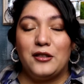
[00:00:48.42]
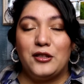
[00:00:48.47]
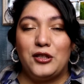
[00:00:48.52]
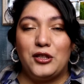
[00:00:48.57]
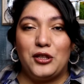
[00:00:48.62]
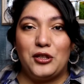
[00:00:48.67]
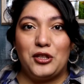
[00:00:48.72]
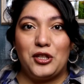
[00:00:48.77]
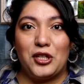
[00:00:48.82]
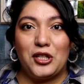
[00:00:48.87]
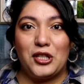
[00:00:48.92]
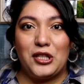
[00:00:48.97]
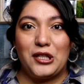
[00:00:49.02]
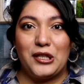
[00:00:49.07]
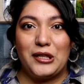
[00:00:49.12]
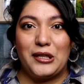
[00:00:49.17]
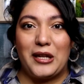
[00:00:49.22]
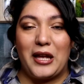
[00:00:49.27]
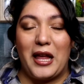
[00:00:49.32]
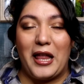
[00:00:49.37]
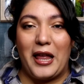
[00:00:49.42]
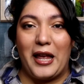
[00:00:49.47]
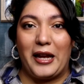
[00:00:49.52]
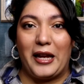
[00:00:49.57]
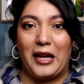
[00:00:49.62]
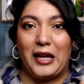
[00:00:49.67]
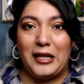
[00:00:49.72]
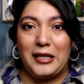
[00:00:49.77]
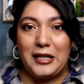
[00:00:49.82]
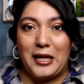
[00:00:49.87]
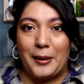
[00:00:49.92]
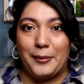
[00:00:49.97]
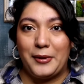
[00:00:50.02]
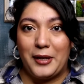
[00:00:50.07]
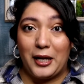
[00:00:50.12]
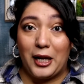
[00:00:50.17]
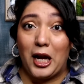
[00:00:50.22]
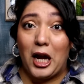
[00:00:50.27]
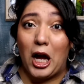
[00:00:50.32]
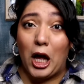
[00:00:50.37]
to just like top
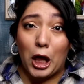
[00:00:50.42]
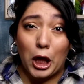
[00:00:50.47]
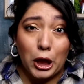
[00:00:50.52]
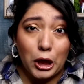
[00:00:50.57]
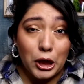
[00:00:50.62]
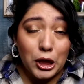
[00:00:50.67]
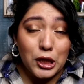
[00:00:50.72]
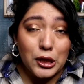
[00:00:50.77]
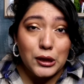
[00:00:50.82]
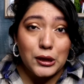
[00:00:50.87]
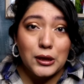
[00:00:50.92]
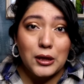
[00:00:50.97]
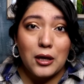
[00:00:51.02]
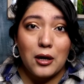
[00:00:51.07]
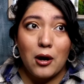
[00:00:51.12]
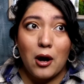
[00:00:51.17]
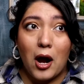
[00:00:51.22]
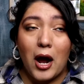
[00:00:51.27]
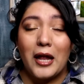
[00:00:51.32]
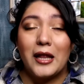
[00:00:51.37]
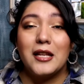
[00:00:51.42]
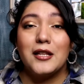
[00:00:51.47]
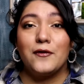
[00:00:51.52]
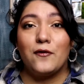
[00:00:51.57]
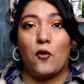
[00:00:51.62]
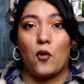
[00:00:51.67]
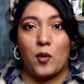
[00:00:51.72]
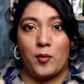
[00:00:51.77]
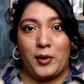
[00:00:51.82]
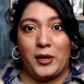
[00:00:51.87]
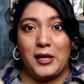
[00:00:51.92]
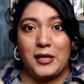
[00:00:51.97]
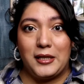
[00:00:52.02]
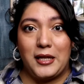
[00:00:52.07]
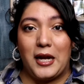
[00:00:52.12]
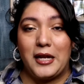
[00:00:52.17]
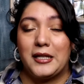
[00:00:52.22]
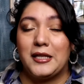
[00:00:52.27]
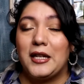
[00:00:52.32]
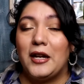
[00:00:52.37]
10 colors. At least formulas.
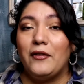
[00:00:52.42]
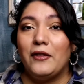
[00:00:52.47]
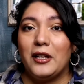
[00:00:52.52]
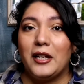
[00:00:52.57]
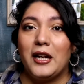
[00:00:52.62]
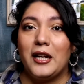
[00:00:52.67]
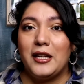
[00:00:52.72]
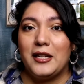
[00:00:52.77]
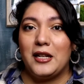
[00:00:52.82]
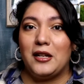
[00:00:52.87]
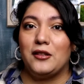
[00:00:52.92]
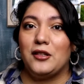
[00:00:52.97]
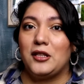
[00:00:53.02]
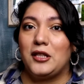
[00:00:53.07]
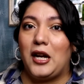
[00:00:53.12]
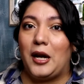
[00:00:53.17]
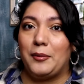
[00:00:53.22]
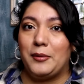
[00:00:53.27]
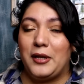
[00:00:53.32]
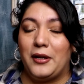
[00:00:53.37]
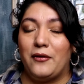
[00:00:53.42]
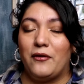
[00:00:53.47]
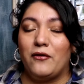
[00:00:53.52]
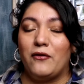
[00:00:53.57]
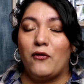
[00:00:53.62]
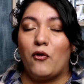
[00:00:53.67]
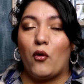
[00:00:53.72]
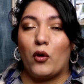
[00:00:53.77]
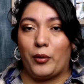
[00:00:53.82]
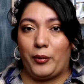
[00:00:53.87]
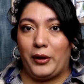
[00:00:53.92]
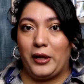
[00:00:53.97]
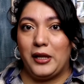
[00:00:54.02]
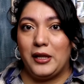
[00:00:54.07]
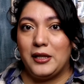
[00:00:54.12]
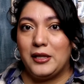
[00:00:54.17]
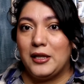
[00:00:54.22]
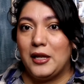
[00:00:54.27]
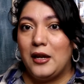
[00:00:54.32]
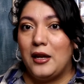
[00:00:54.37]
I definitely got it down to top 10
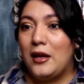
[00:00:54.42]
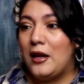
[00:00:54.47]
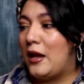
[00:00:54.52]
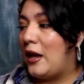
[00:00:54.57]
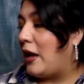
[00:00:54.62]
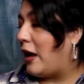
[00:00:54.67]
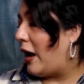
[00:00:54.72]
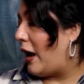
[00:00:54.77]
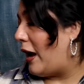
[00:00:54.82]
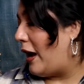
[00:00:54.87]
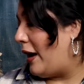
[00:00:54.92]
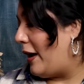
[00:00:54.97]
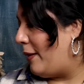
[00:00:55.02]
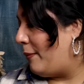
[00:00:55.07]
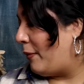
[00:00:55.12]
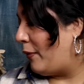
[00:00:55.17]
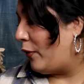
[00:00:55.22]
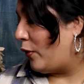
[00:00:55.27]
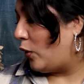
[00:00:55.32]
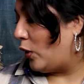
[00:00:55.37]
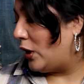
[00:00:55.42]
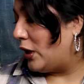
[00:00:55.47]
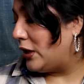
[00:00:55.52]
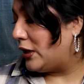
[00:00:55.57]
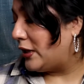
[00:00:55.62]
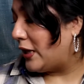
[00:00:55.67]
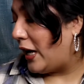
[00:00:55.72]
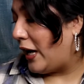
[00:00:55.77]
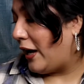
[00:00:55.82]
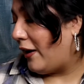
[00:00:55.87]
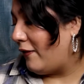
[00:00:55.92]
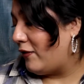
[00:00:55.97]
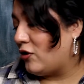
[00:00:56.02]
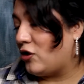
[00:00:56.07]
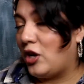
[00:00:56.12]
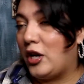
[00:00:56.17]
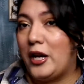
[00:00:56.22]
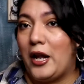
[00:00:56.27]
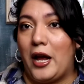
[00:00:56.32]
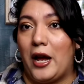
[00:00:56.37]
formulas. Of course, I haven't
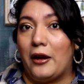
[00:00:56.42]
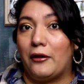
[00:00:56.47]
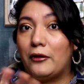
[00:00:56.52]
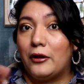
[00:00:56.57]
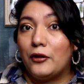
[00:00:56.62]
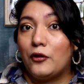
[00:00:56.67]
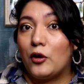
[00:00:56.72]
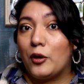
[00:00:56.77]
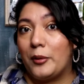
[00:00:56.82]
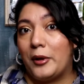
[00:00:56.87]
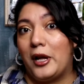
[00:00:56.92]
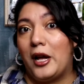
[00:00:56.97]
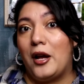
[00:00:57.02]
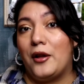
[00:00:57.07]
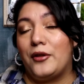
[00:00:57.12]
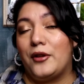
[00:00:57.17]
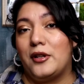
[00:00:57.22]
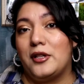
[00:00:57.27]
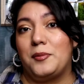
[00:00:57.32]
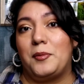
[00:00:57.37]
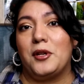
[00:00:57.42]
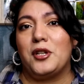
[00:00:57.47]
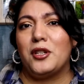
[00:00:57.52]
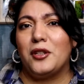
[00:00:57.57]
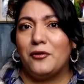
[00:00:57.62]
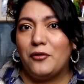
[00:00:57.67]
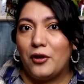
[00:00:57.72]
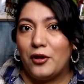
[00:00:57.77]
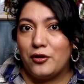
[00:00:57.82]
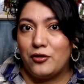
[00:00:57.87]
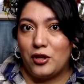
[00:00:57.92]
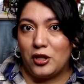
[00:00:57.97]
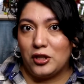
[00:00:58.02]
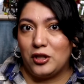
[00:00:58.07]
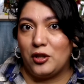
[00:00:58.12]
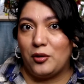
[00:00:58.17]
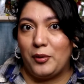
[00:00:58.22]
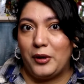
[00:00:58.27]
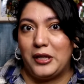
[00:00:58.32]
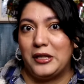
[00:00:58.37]
tried every formula out there, especially for the
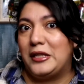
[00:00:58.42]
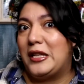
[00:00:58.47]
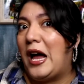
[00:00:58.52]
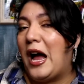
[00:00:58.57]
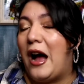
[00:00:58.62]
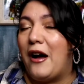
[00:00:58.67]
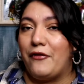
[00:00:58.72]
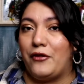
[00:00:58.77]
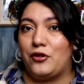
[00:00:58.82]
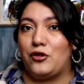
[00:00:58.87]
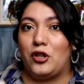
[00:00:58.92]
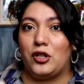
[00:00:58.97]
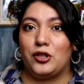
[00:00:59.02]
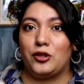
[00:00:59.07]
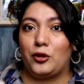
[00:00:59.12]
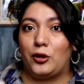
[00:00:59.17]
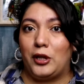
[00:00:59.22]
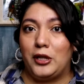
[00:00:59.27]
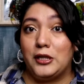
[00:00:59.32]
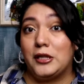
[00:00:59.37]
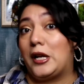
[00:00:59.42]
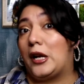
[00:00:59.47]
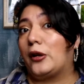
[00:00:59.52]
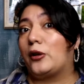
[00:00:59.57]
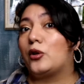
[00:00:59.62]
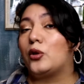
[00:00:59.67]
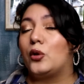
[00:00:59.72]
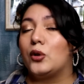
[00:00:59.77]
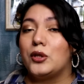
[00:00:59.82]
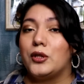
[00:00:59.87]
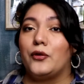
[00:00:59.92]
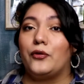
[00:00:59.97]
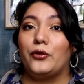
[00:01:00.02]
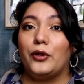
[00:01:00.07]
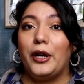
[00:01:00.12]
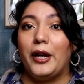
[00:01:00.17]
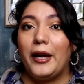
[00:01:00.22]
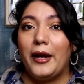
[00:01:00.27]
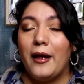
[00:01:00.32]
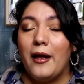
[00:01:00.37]
drugstore, because half the drugstore is not cruelty
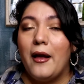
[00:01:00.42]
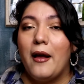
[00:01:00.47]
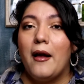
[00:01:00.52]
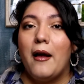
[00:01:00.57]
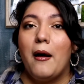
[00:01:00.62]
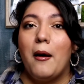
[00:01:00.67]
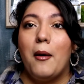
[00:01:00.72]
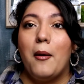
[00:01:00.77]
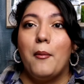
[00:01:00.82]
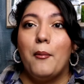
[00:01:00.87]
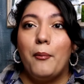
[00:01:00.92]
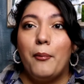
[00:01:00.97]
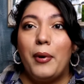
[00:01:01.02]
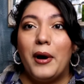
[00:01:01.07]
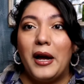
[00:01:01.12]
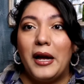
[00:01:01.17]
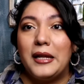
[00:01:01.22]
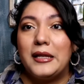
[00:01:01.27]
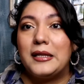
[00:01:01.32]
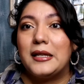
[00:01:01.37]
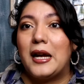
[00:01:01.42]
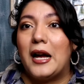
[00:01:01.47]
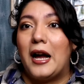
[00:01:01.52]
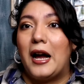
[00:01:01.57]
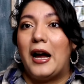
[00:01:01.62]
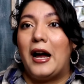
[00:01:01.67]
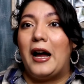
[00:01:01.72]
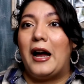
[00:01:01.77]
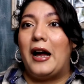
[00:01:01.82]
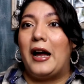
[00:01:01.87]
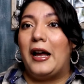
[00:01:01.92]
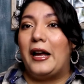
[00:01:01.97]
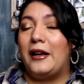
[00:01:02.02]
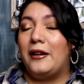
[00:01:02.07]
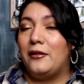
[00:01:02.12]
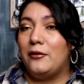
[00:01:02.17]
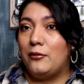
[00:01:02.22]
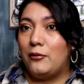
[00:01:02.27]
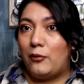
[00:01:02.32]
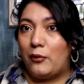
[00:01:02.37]
free. But
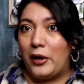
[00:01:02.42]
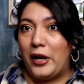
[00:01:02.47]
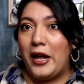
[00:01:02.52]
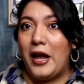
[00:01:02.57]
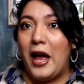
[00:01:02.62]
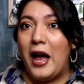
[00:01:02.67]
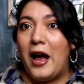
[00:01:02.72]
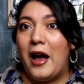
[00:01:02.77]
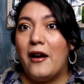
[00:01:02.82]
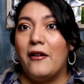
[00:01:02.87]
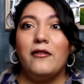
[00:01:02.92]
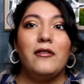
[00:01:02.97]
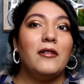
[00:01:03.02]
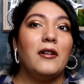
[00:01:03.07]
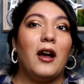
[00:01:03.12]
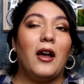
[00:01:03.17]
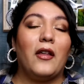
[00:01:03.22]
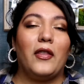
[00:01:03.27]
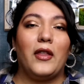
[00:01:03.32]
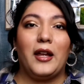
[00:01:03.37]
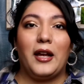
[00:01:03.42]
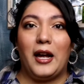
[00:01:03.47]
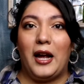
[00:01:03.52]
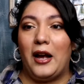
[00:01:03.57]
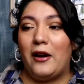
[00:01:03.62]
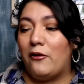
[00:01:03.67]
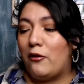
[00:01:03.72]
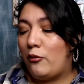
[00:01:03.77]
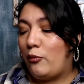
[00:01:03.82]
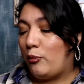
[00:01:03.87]
I think I have a